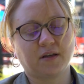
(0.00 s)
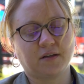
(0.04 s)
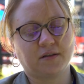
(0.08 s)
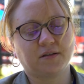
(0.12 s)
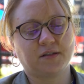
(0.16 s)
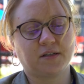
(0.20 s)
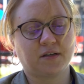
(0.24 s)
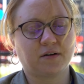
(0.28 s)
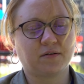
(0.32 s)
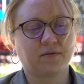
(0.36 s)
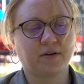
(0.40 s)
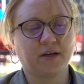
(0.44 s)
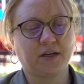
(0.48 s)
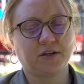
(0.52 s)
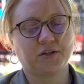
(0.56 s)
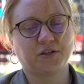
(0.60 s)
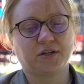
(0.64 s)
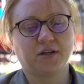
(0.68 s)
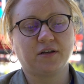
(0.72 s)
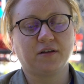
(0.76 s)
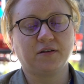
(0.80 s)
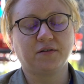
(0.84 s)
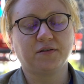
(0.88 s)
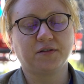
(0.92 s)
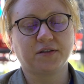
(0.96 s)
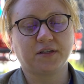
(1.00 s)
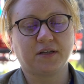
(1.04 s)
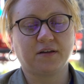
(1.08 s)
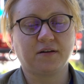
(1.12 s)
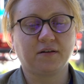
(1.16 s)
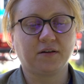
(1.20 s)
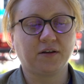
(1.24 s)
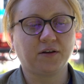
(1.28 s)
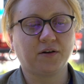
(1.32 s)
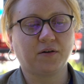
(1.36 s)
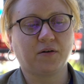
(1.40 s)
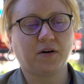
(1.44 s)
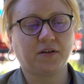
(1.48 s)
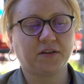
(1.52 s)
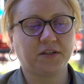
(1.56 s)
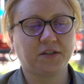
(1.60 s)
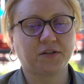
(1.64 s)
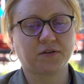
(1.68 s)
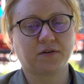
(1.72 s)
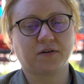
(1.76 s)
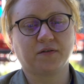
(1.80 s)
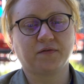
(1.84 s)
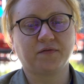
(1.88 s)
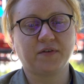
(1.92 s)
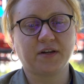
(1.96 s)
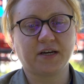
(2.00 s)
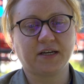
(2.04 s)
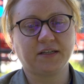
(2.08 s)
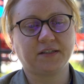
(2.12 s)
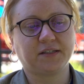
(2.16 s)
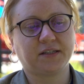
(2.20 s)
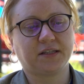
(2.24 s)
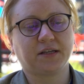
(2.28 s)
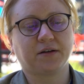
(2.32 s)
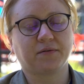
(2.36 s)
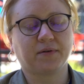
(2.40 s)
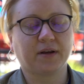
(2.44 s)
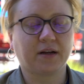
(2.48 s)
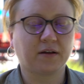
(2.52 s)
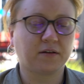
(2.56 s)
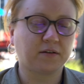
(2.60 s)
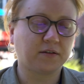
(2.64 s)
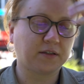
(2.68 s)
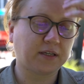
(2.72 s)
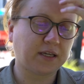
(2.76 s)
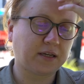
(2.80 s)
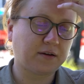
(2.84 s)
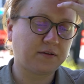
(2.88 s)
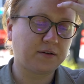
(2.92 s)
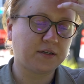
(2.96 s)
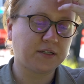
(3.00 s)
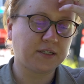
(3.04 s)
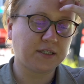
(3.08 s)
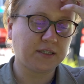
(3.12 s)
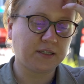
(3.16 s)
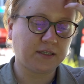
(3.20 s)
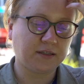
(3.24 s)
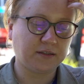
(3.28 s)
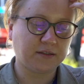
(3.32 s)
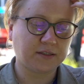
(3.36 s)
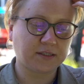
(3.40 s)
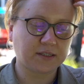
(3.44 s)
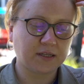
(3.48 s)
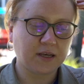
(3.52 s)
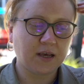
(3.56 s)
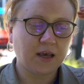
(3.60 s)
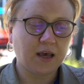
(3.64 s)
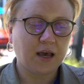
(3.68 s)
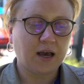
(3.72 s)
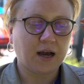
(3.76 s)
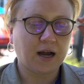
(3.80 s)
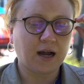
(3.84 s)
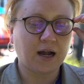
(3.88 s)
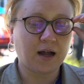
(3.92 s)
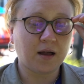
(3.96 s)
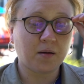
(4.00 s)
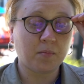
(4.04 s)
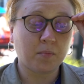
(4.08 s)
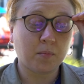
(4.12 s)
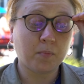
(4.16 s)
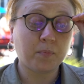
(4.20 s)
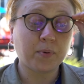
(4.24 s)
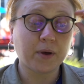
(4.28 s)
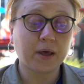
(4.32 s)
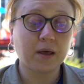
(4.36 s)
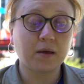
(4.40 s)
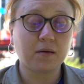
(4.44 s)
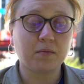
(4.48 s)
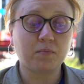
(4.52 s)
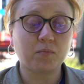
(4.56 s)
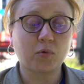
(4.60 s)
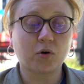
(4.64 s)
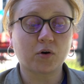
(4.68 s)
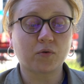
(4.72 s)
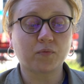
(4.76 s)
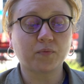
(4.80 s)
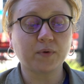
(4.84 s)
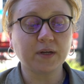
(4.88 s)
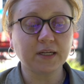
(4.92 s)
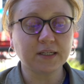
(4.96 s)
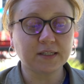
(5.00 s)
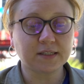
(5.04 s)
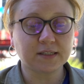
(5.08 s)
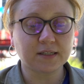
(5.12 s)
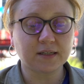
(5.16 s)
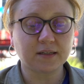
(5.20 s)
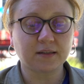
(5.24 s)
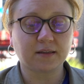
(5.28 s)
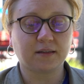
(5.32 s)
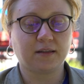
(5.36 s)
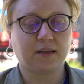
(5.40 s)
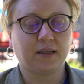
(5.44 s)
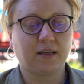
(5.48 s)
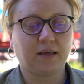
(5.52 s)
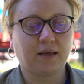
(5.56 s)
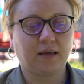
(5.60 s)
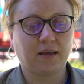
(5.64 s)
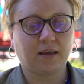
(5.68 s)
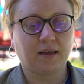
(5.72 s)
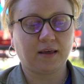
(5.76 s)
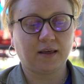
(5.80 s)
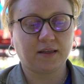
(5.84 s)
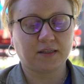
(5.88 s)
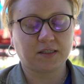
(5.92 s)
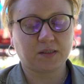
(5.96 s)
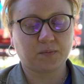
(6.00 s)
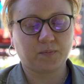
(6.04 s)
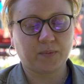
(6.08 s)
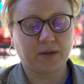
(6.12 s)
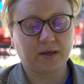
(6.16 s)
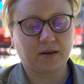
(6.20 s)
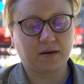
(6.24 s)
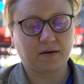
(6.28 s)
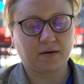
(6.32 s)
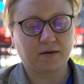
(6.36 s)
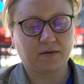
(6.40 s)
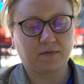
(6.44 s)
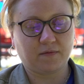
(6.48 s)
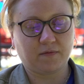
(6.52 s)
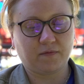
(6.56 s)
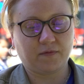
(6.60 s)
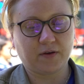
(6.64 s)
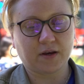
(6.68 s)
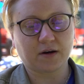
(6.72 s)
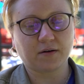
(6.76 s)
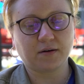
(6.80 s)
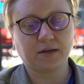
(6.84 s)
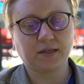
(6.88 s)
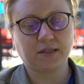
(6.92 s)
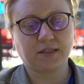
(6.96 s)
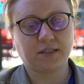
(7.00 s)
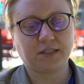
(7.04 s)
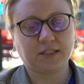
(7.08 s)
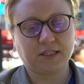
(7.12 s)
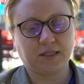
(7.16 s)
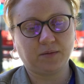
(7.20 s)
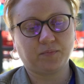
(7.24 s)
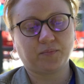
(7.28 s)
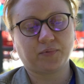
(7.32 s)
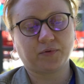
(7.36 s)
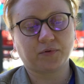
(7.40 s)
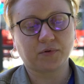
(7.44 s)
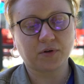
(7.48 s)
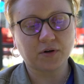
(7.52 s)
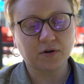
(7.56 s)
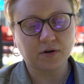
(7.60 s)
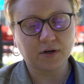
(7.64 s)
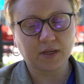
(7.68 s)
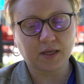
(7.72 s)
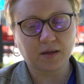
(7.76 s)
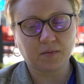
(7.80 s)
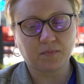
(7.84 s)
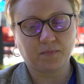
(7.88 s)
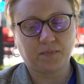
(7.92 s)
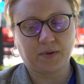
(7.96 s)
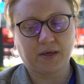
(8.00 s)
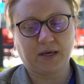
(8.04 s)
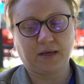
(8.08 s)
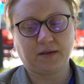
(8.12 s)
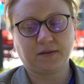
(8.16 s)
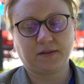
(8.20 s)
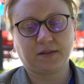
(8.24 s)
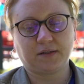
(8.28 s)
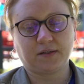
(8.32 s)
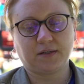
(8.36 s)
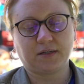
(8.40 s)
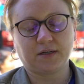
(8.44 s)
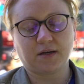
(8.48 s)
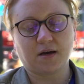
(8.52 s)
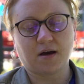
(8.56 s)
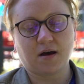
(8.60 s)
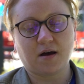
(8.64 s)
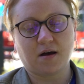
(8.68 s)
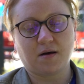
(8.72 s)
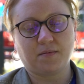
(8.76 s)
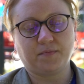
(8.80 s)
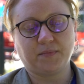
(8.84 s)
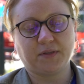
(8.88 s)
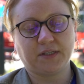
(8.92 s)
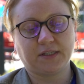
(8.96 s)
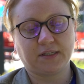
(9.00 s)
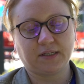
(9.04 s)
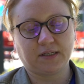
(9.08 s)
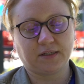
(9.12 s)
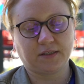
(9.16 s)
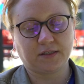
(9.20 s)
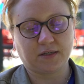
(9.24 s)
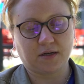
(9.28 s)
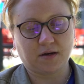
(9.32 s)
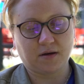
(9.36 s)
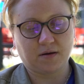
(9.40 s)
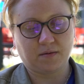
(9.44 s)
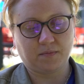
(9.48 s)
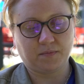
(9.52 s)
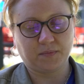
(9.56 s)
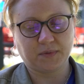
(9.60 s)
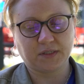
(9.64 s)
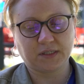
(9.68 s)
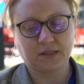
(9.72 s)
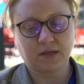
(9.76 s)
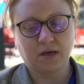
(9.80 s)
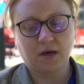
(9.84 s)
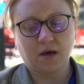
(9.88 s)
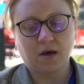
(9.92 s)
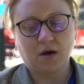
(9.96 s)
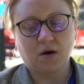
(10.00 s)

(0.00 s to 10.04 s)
considerations and, you know, all these sort of nice theoretical guarantees. But more recently, it's been very deep learning based systems